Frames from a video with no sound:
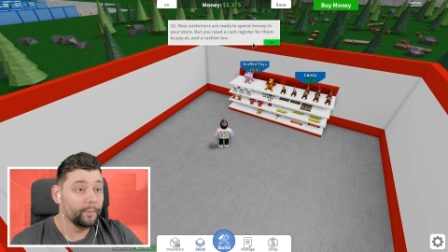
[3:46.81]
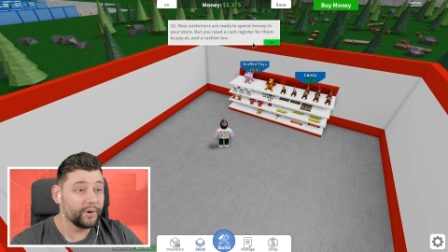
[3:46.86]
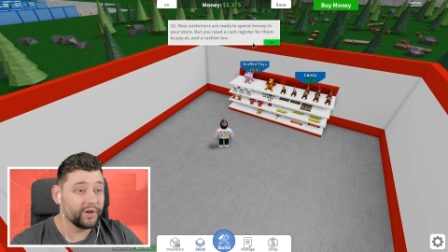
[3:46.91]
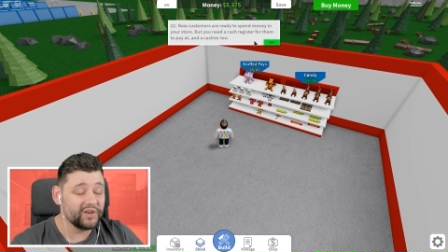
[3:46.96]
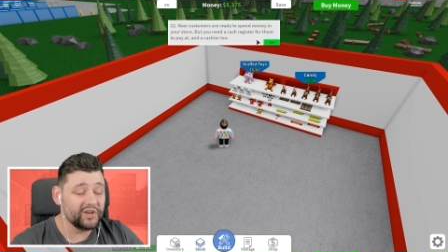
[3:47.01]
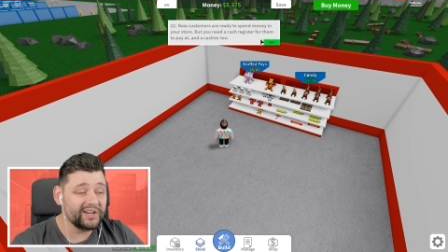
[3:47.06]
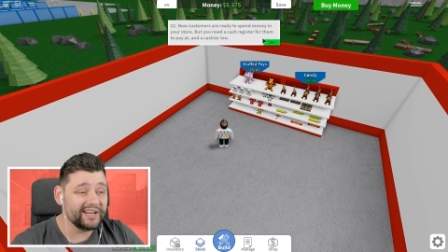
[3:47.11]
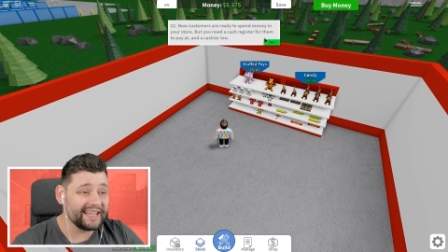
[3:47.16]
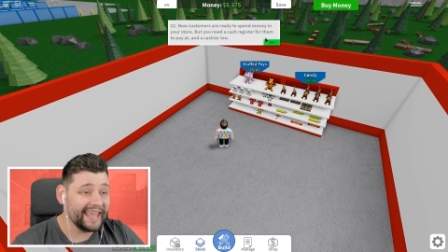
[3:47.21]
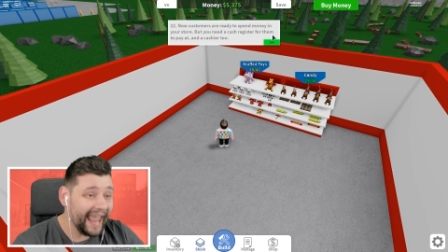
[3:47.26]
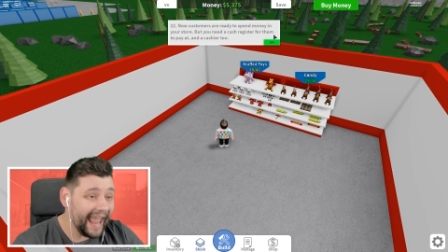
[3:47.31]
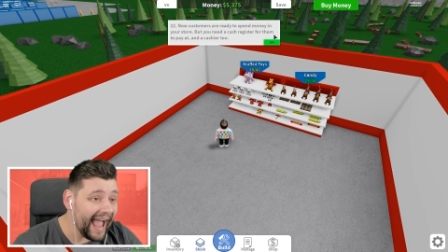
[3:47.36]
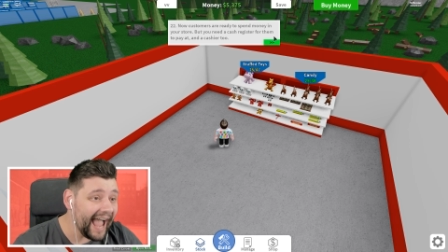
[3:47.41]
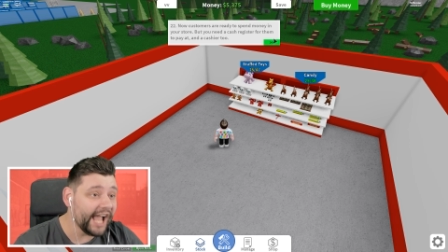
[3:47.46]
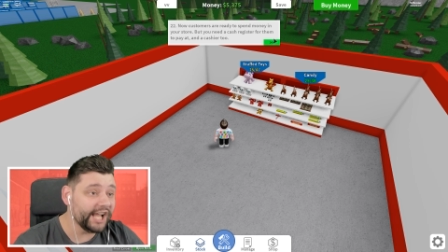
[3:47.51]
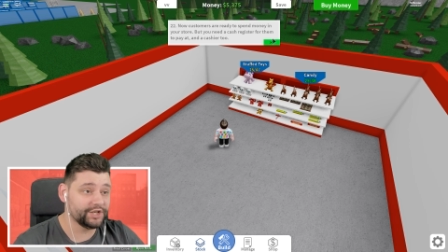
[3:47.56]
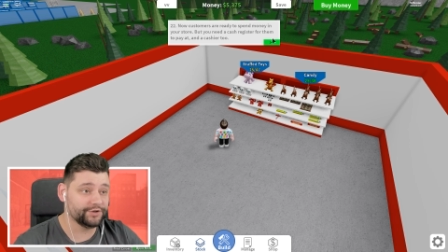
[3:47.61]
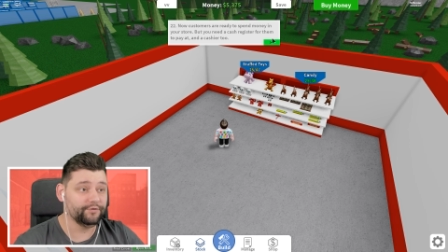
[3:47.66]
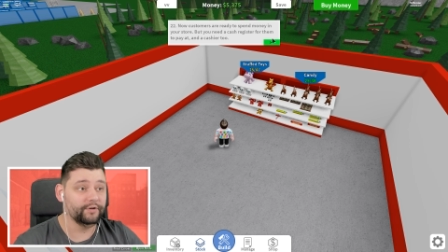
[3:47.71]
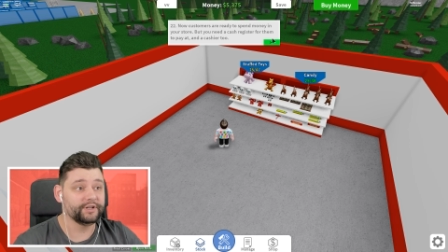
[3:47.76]
but you need a
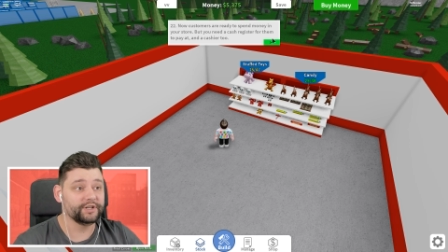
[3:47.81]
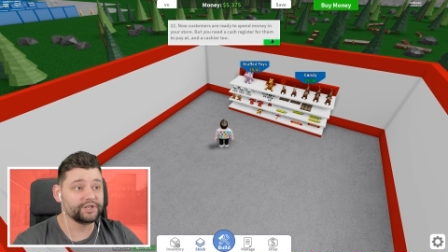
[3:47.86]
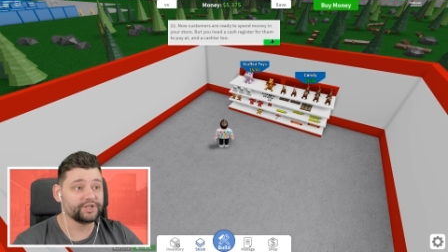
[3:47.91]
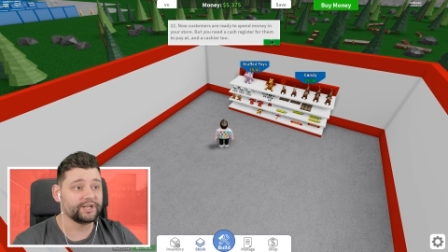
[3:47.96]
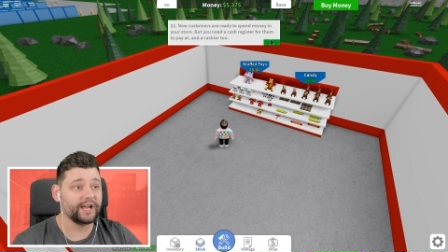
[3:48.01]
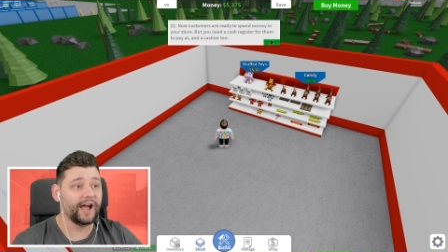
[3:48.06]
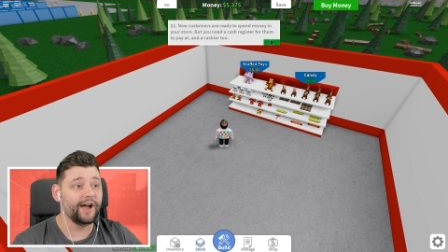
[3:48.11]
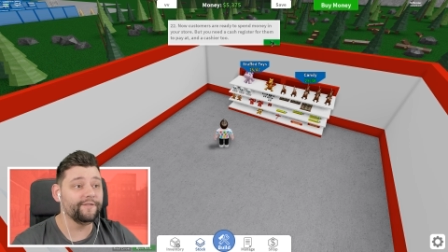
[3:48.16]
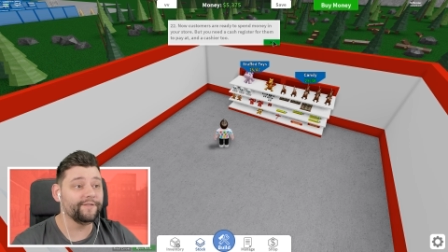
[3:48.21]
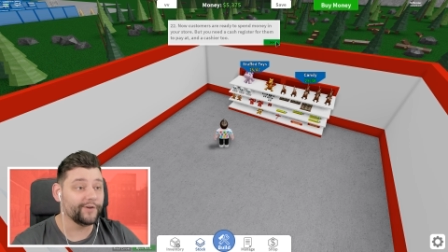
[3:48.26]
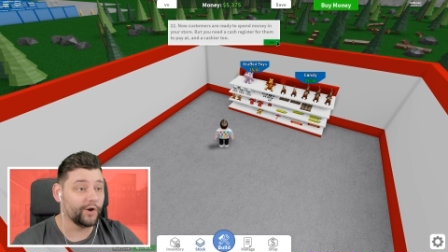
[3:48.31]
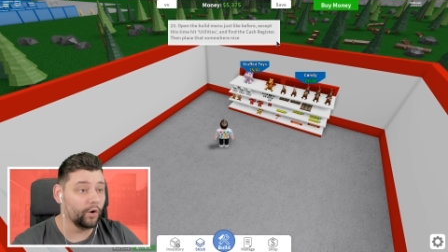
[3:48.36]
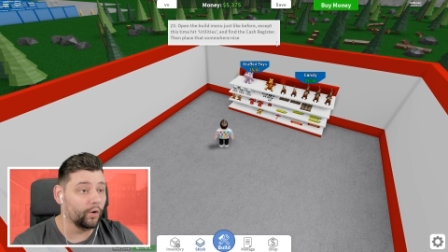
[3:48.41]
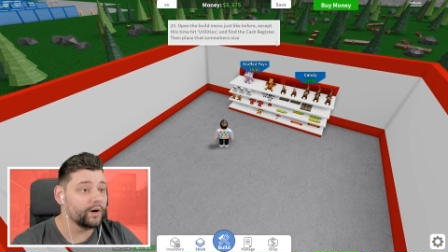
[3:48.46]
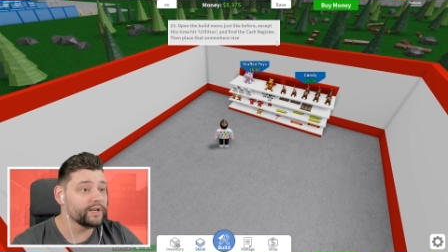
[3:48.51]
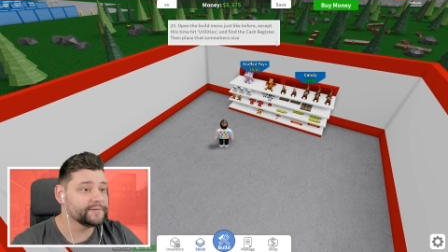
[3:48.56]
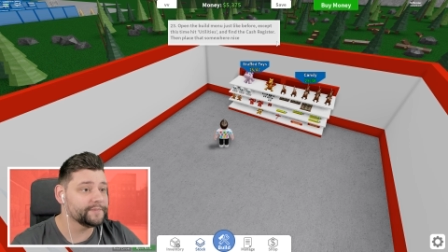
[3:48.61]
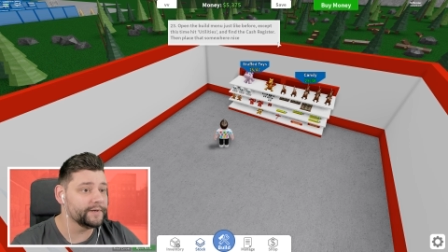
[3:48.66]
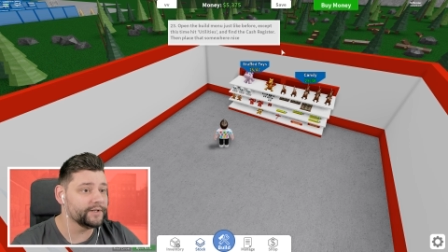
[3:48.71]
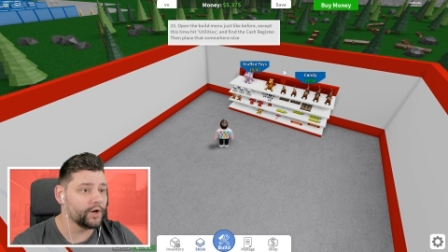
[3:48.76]
cash register. Of
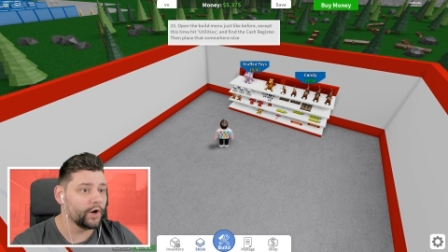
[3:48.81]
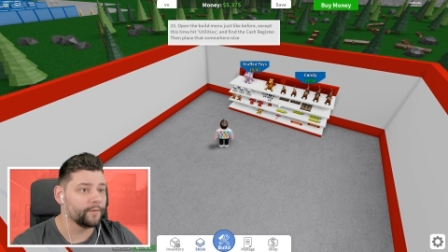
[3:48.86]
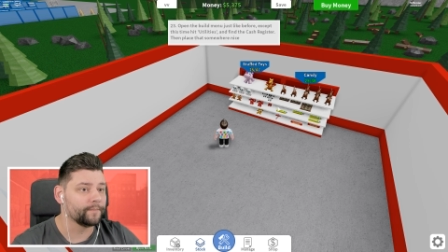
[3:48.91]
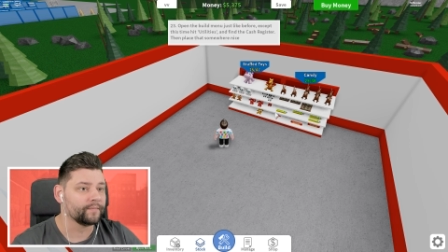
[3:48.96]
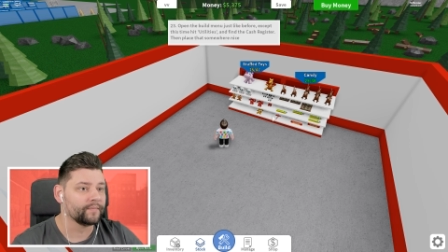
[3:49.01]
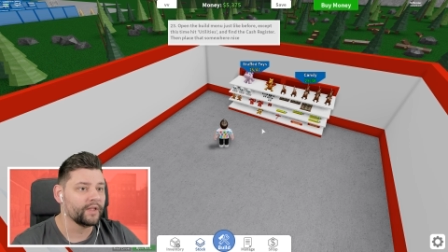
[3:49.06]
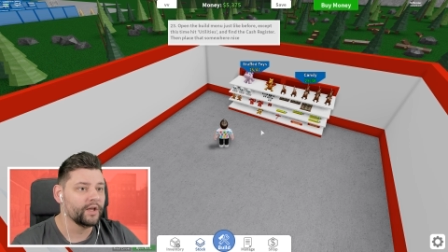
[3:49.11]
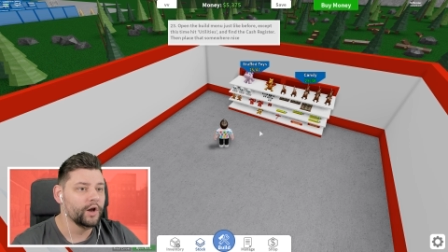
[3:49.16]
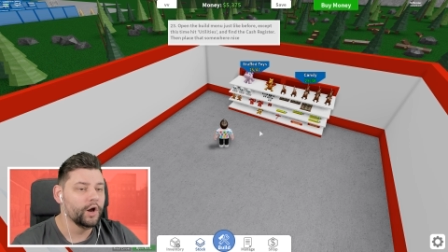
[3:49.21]
course we do.